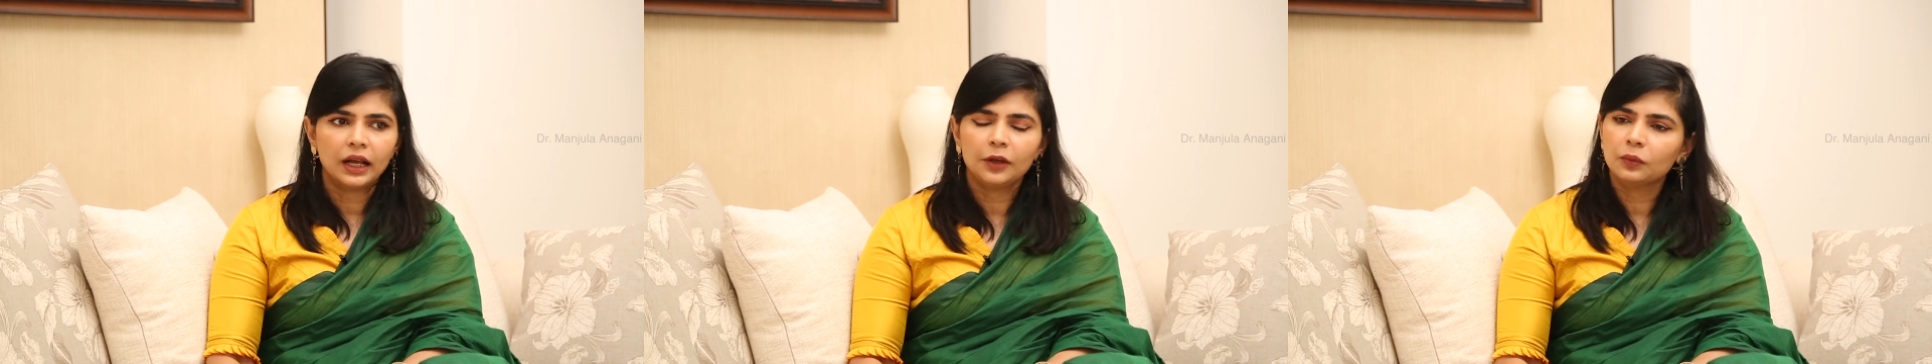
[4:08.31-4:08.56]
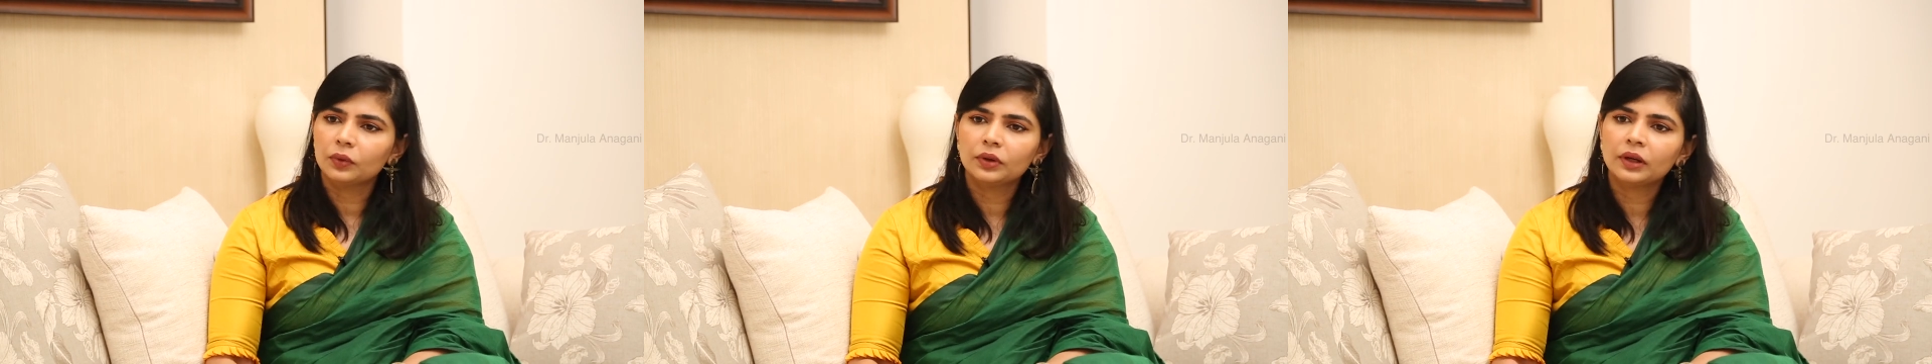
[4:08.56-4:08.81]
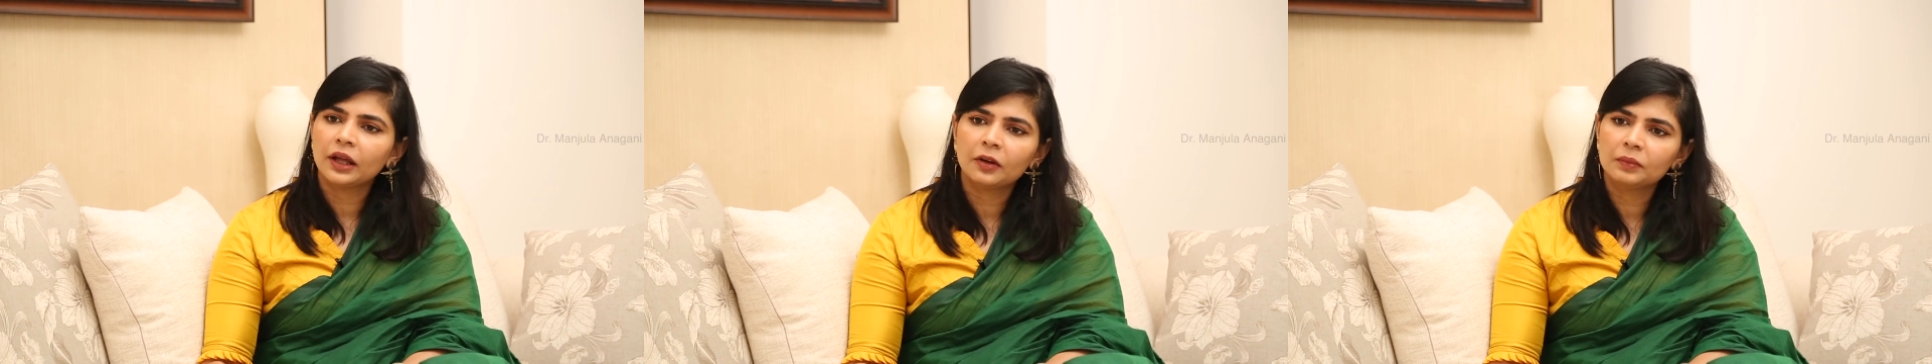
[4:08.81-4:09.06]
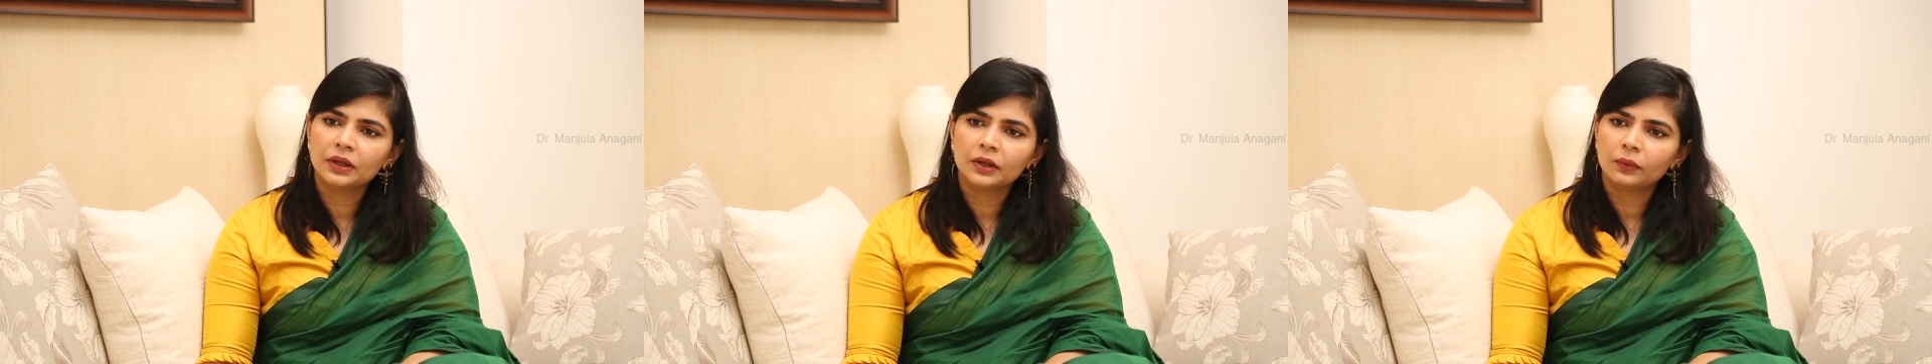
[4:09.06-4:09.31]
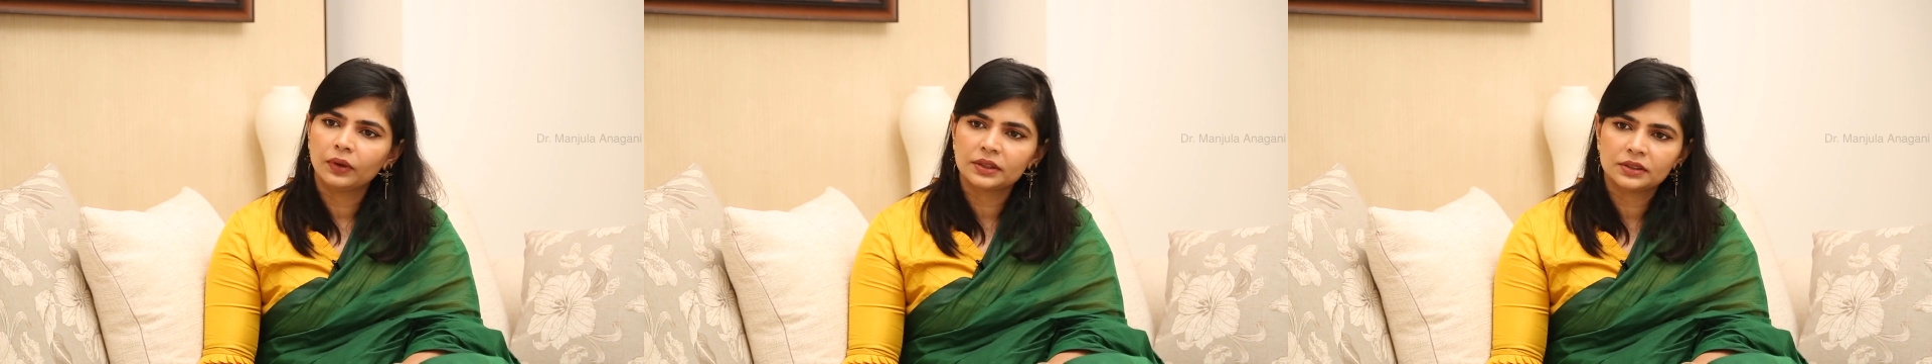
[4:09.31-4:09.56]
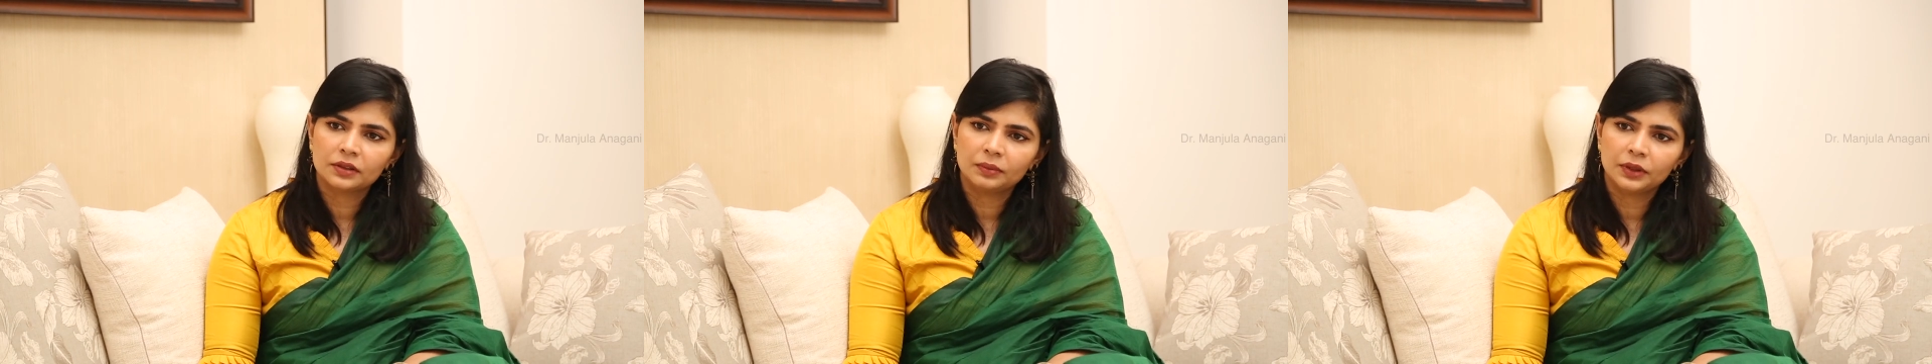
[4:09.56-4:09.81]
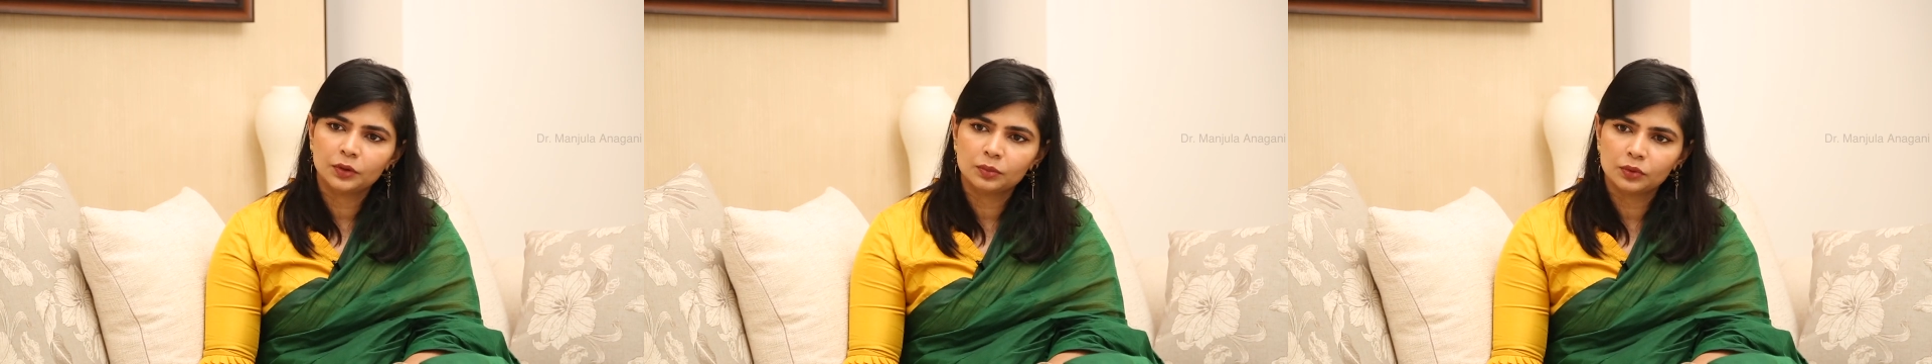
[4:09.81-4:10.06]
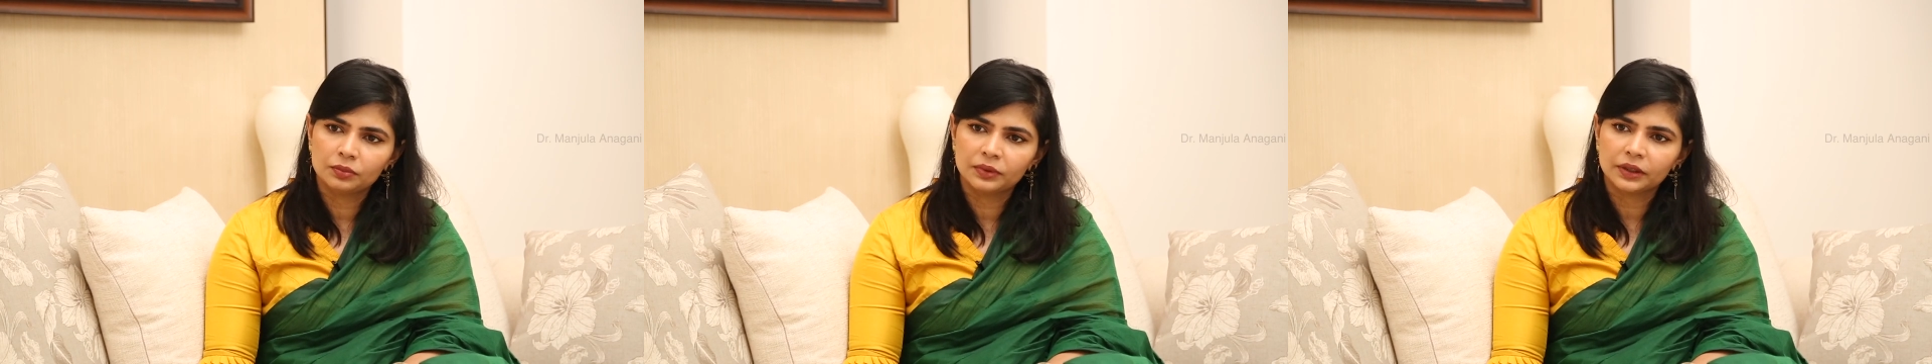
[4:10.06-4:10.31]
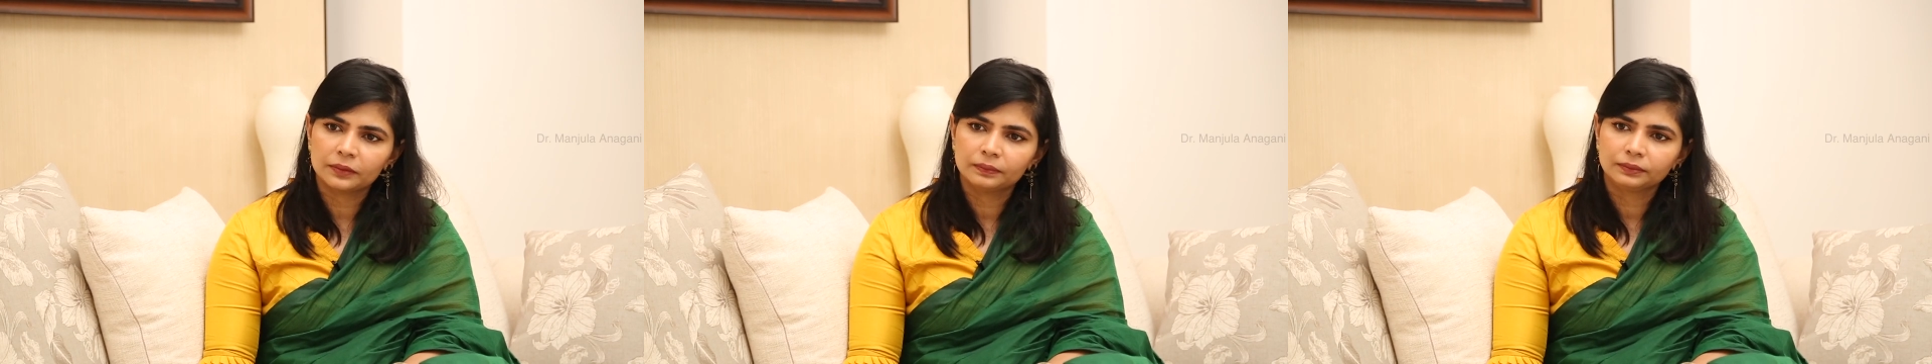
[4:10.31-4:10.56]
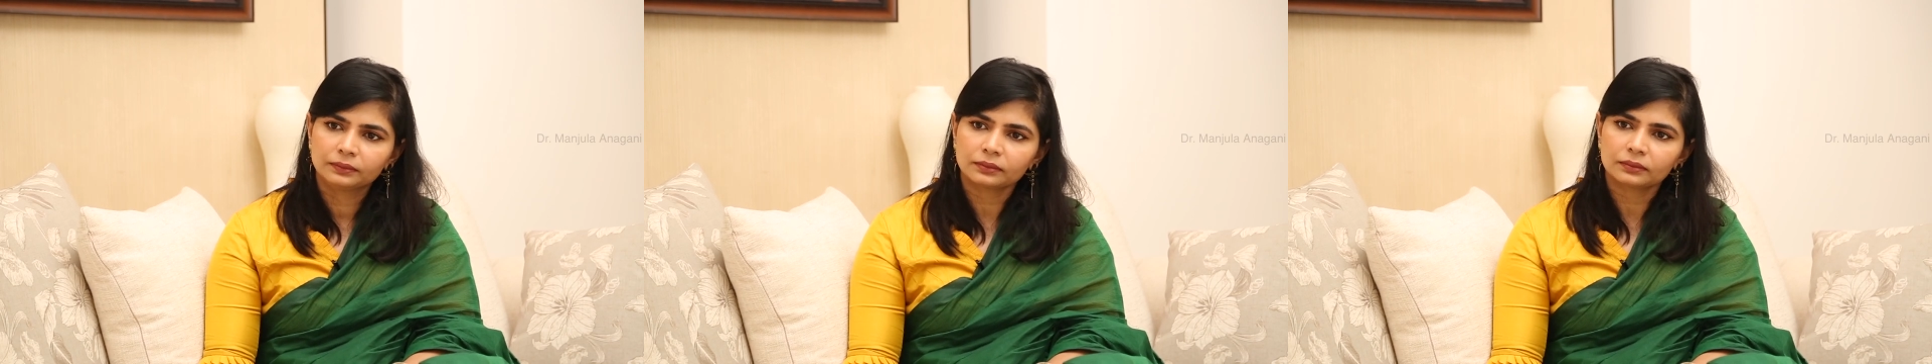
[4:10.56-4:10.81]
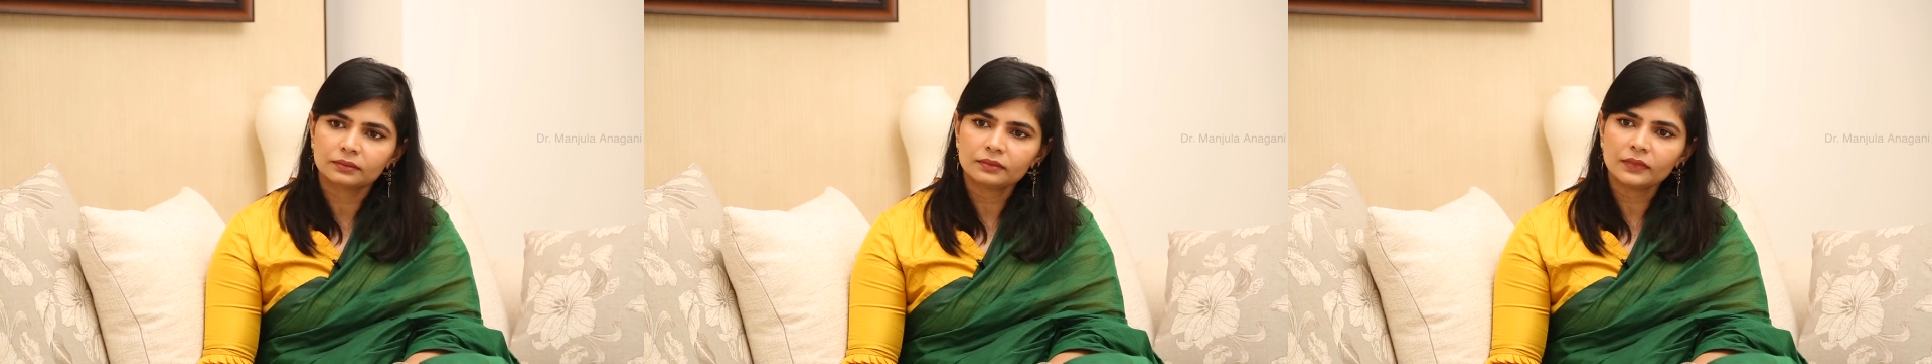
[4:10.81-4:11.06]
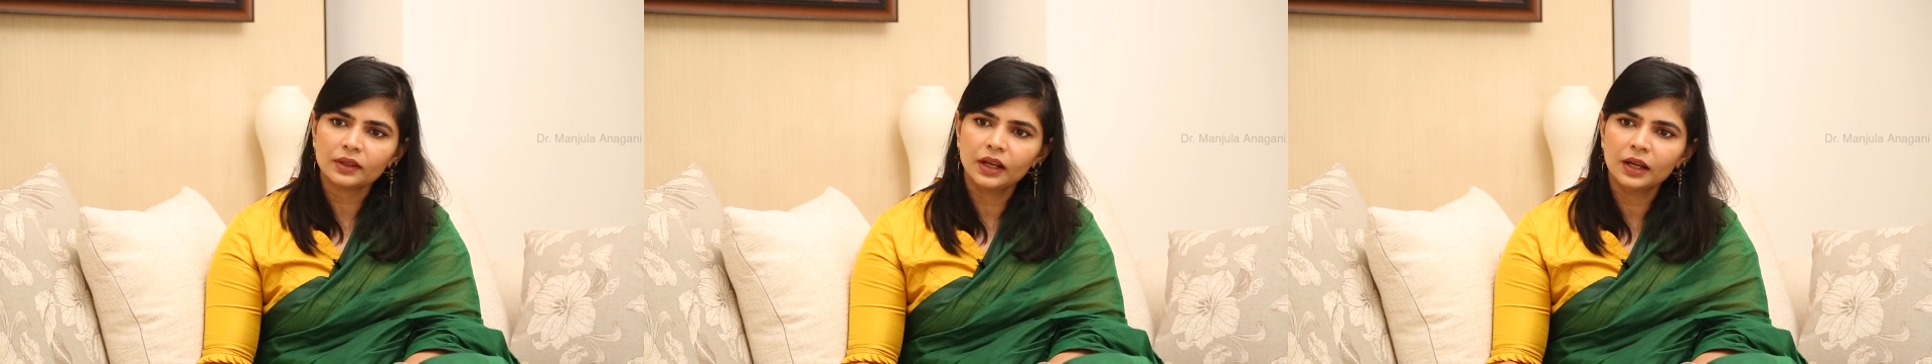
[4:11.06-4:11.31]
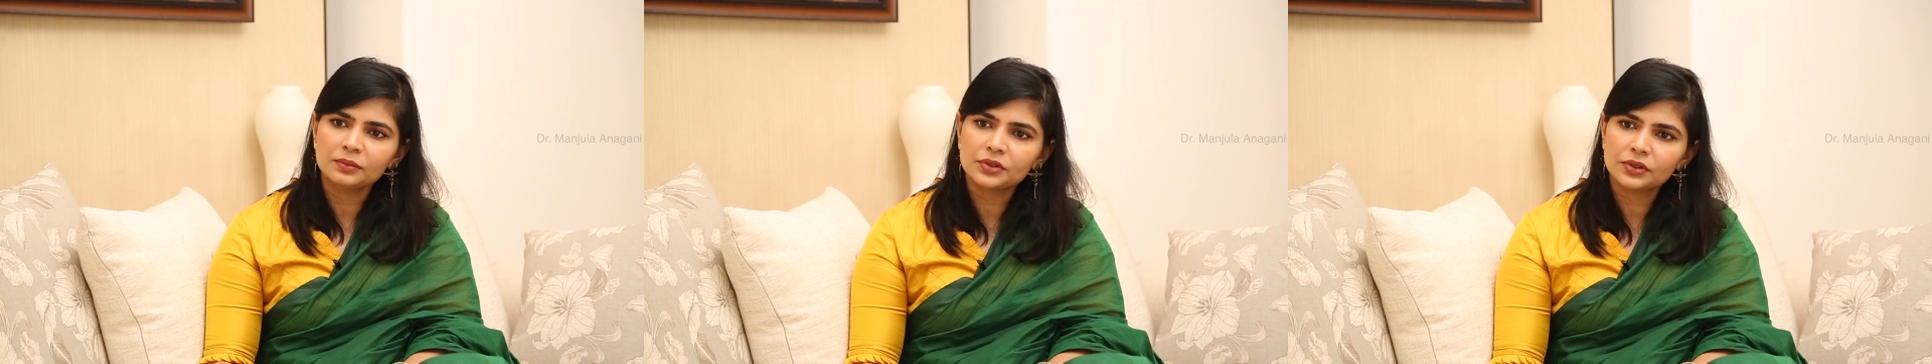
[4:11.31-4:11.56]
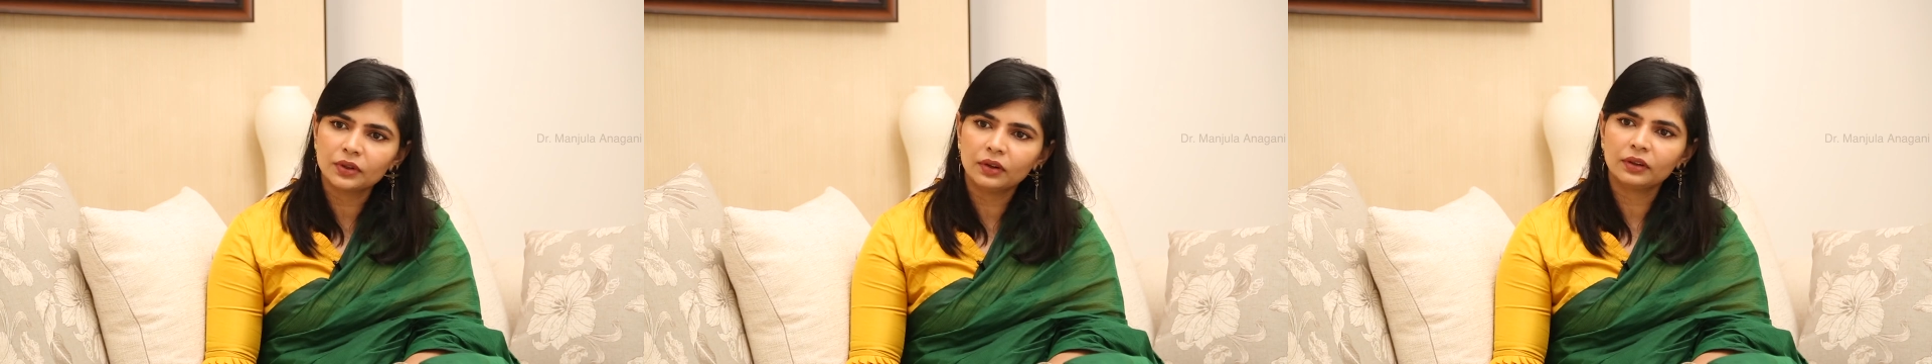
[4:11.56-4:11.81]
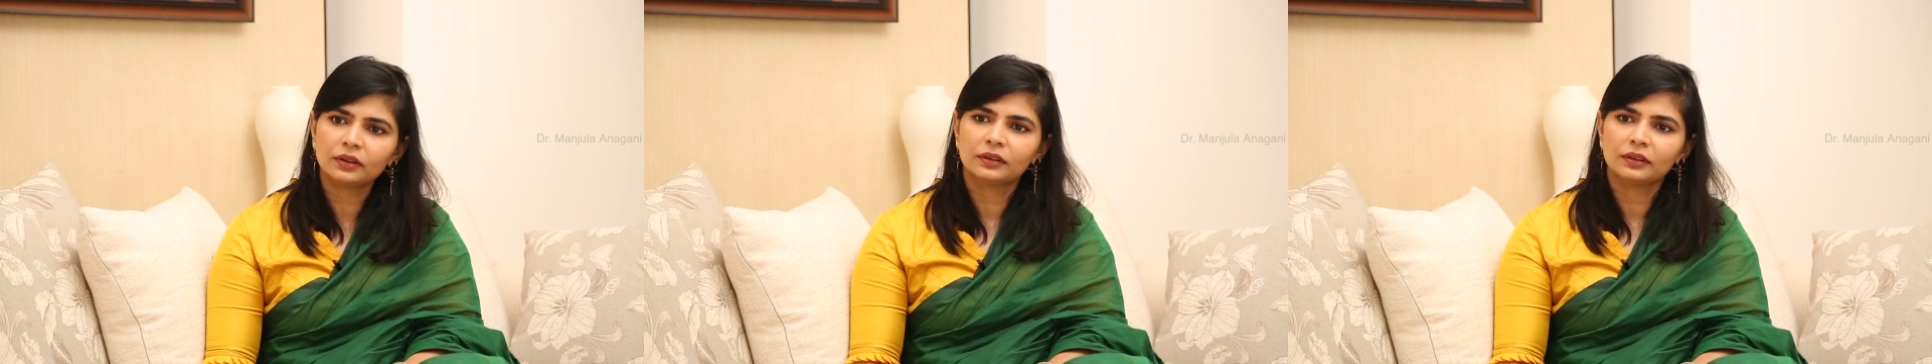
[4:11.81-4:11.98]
I wouldn't have been a voice in the Me Too movement. I'm sure.